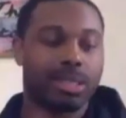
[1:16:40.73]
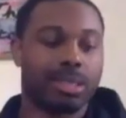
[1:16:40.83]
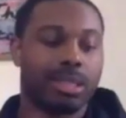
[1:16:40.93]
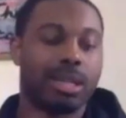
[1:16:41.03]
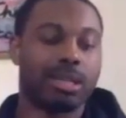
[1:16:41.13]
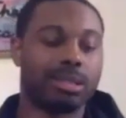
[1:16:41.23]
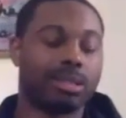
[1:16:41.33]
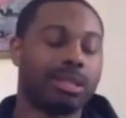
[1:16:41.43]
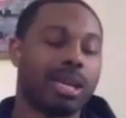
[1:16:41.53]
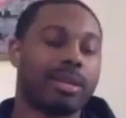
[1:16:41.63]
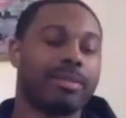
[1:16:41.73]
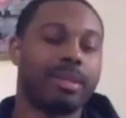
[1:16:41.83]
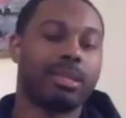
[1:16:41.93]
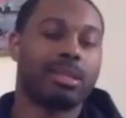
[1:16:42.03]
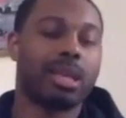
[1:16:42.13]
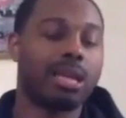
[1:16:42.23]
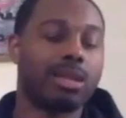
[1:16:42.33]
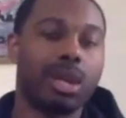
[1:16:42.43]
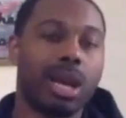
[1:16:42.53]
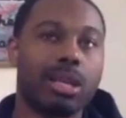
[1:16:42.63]
just lunges. That could be I
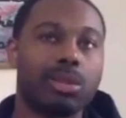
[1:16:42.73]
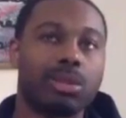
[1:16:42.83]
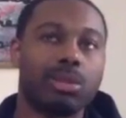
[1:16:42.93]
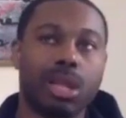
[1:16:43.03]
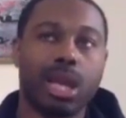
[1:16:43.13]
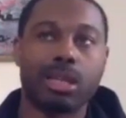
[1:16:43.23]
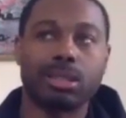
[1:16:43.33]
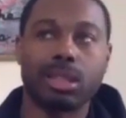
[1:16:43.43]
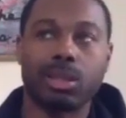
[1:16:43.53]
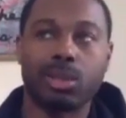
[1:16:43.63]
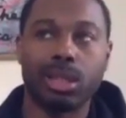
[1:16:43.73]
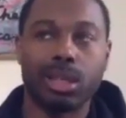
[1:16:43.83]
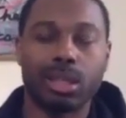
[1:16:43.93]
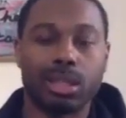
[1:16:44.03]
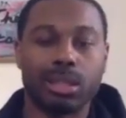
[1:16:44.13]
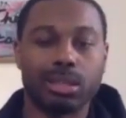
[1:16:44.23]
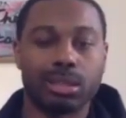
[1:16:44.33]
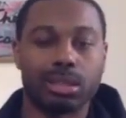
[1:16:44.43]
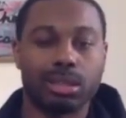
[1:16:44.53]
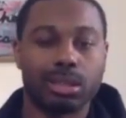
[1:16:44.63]
do I used to do a lot of single leg
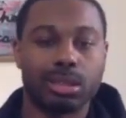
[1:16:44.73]
lunges.